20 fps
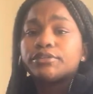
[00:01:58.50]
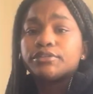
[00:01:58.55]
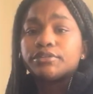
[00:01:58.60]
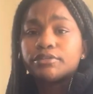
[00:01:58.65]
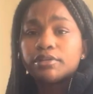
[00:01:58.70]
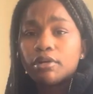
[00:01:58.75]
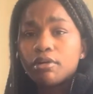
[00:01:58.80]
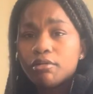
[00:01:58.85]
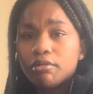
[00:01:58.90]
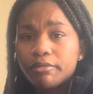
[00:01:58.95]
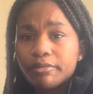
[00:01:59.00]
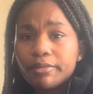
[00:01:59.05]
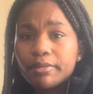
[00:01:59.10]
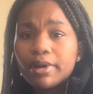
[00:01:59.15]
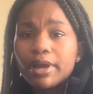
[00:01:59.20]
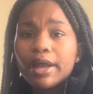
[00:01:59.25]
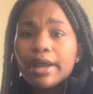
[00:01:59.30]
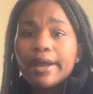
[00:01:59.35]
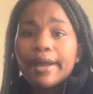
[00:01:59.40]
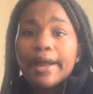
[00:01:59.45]
So,
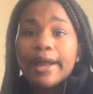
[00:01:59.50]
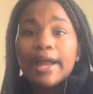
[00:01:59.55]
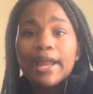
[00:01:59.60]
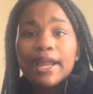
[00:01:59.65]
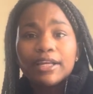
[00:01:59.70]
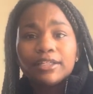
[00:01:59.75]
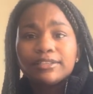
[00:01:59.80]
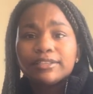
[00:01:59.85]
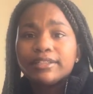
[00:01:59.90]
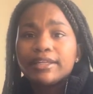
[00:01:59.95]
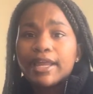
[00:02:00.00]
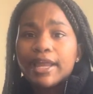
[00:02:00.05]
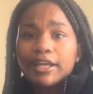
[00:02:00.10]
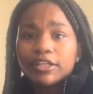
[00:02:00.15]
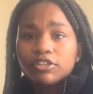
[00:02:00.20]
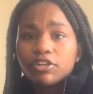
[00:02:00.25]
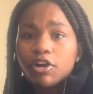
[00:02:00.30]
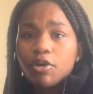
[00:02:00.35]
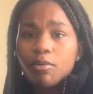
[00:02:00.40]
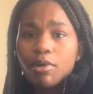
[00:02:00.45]
I actually
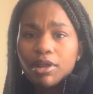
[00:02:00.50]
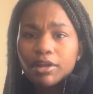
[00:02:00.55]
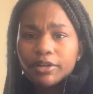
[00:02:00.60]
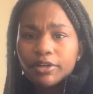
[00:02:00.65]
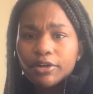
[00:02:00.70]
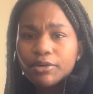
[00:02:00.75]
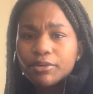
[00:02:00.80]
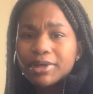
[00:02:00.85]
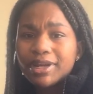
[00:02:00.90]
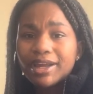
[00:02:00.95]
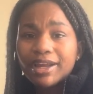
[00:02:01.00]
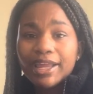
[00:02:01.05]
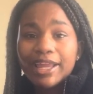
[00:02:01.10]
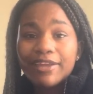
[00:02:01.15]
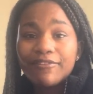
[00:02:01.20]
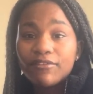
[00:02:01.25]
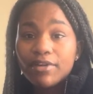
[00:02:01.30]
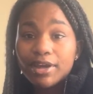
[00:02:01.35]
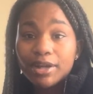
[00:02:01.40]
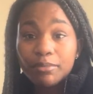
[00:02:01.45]
asked y'all a while ago, and I
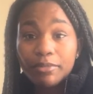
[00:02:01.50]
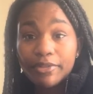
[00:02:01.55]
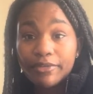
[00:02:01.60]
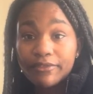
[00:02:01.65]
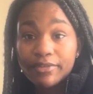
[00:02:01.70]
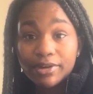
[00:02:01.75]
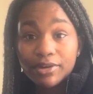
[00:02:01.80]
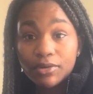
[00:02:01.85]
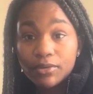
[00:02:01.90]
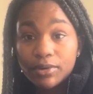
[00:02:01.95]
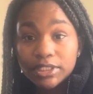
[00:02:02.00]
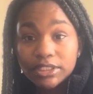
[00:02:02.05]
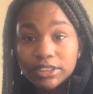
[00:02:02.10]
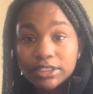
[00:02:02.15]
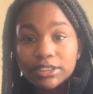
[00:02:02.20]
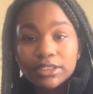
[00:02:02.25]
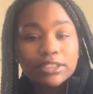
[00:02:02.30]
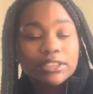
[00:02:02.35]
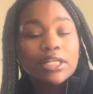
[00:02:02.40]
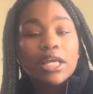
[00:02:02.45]
can't find the motherfucking
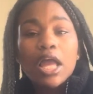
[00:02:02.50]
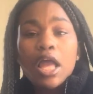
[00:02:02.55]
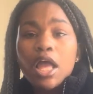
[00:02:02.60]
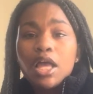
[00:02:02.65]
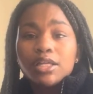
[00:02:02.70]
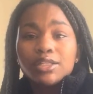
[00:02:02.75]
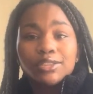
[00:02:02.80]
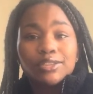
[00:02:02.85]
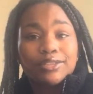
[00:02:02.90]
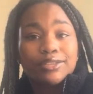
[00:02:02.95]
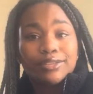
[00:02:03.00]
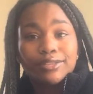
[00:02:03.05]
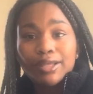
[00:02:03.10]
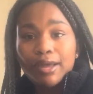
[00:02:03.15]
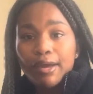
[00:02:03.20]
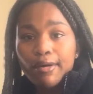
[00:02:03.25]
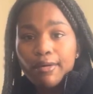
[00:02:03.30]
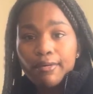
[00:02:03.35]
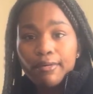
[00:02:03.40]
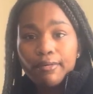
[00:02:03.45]
questions.
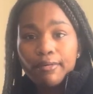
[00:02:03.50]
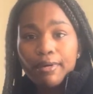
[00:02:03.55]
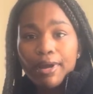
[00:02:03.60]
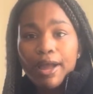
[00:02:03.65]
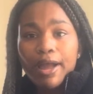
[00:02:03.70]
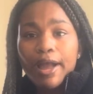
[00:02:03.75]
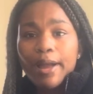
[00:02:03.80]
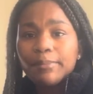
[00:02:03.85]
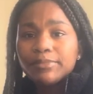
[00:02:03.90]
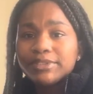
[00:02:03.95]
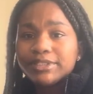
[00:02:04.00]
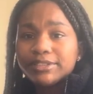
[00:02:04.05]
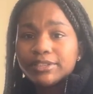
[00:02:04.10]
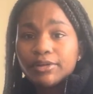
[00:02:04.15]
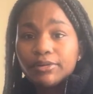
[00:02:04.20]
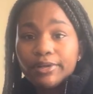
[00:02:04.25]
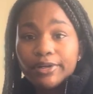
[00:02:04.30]
So, I'm just gonna